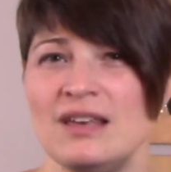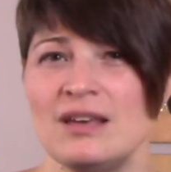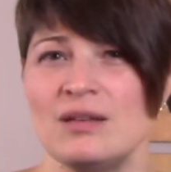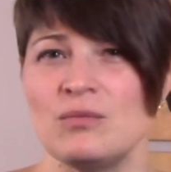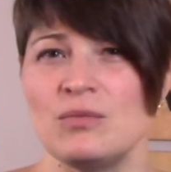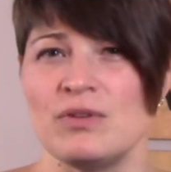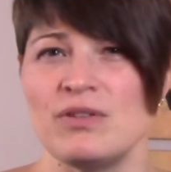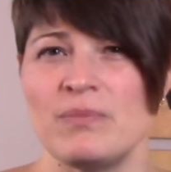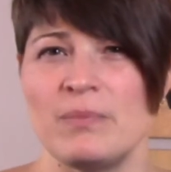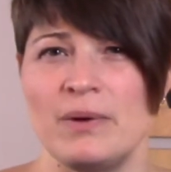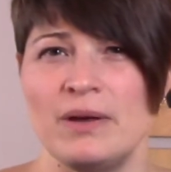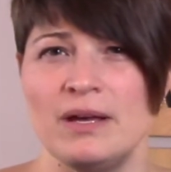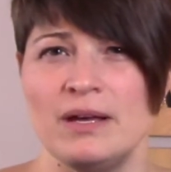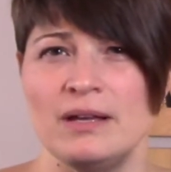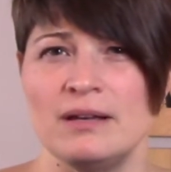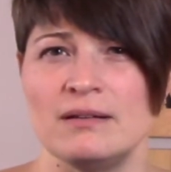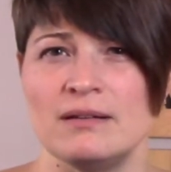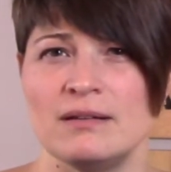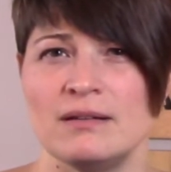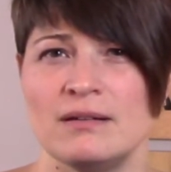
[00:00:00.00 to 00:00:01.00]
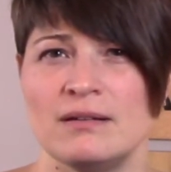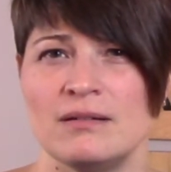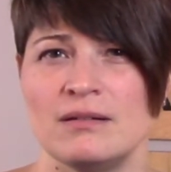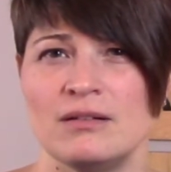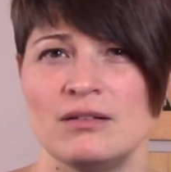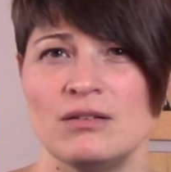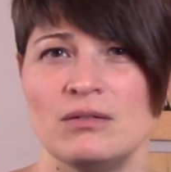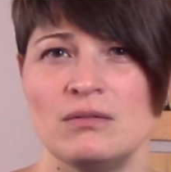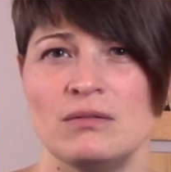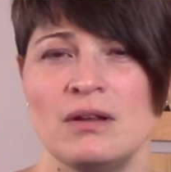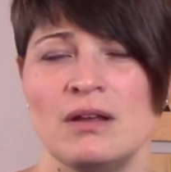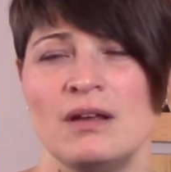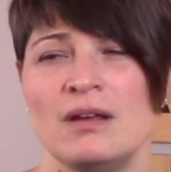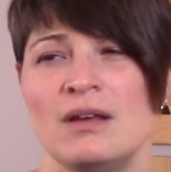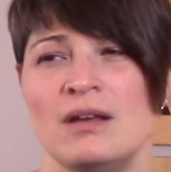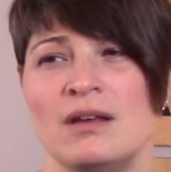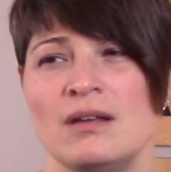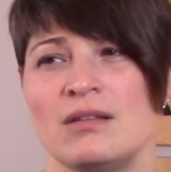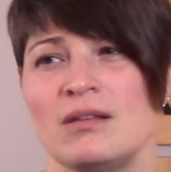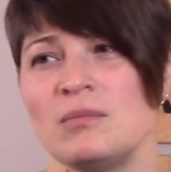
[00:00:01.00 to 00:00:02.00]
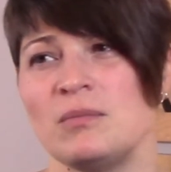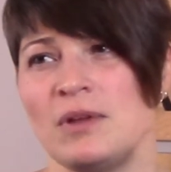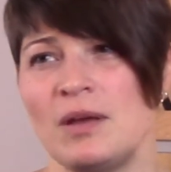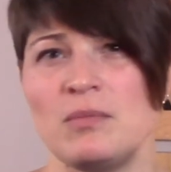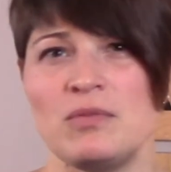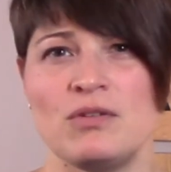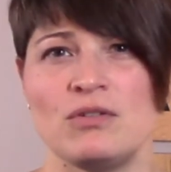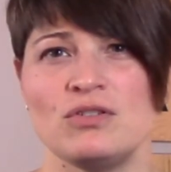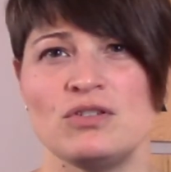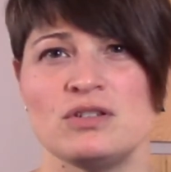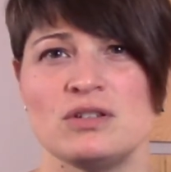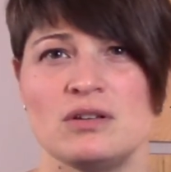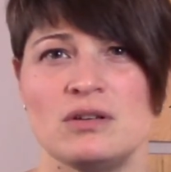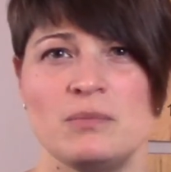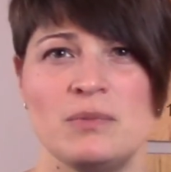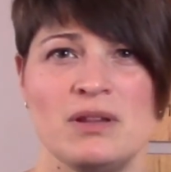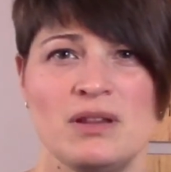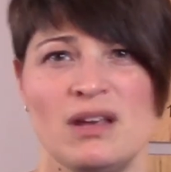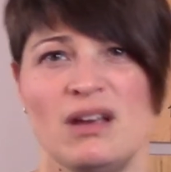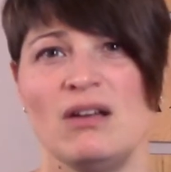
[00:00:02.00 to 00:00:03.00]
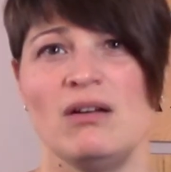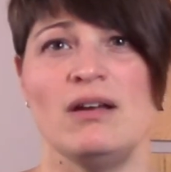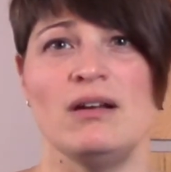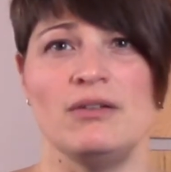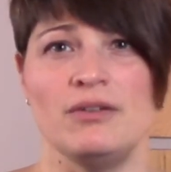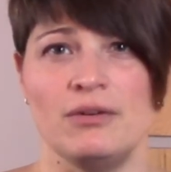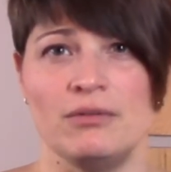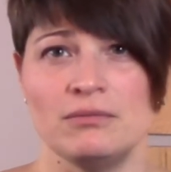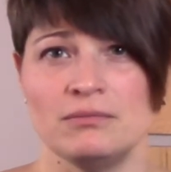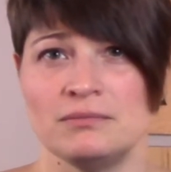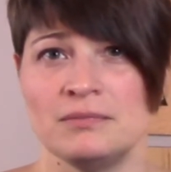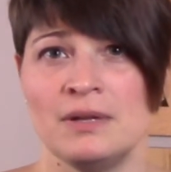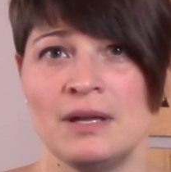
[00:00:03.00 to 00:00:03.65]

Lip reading: and respond. Sometimes they're just going to be like, oh, I don't know.